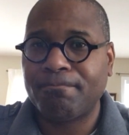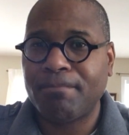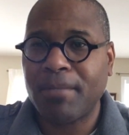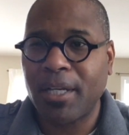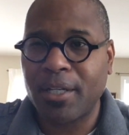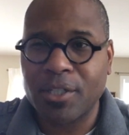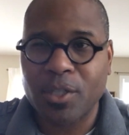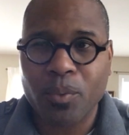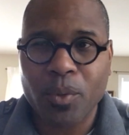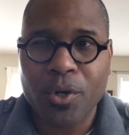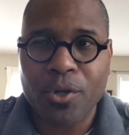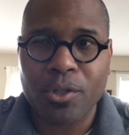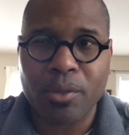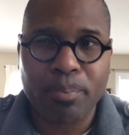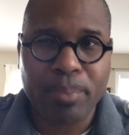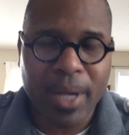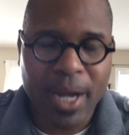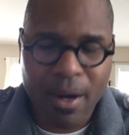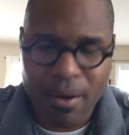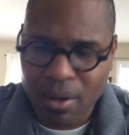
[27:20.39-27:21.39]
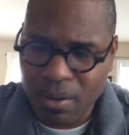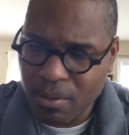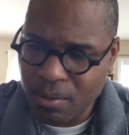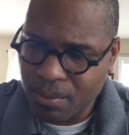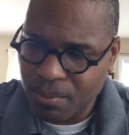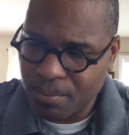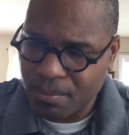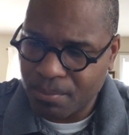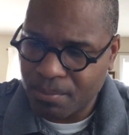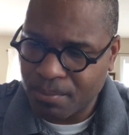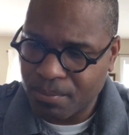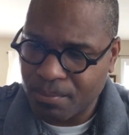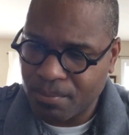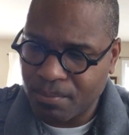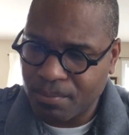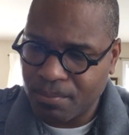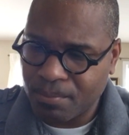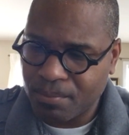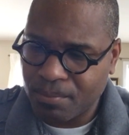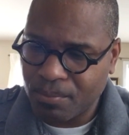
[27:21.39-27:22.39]
Here's the word apparel
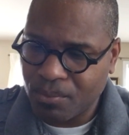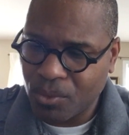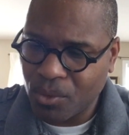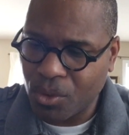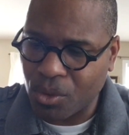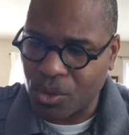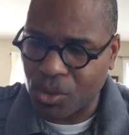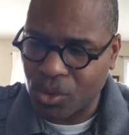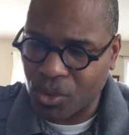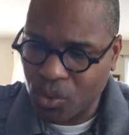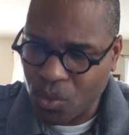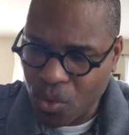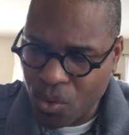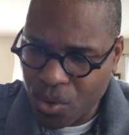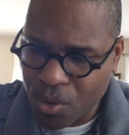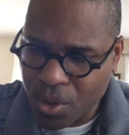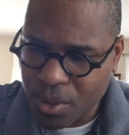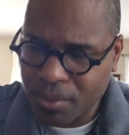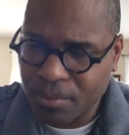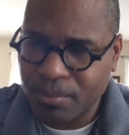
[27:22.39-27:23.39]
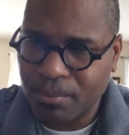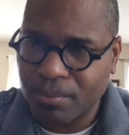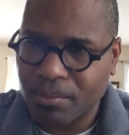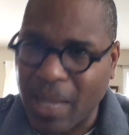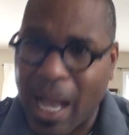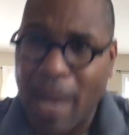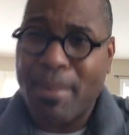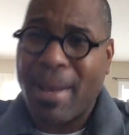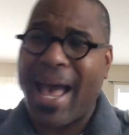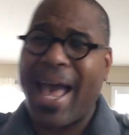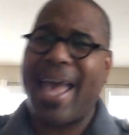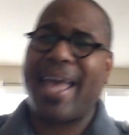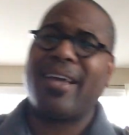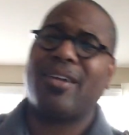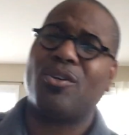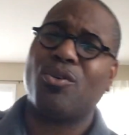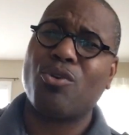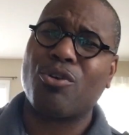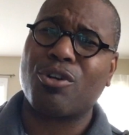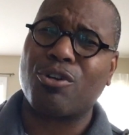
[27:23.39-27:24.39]
or sword. I'm going to
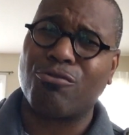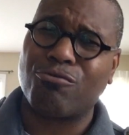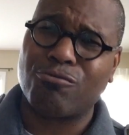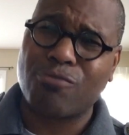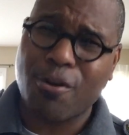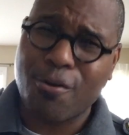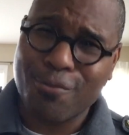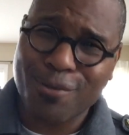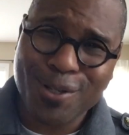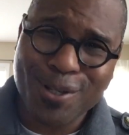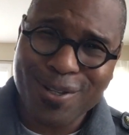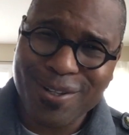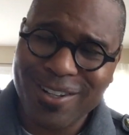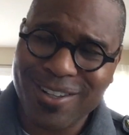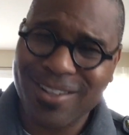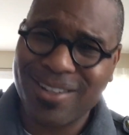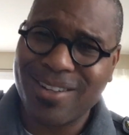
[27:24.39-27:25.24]
add or corona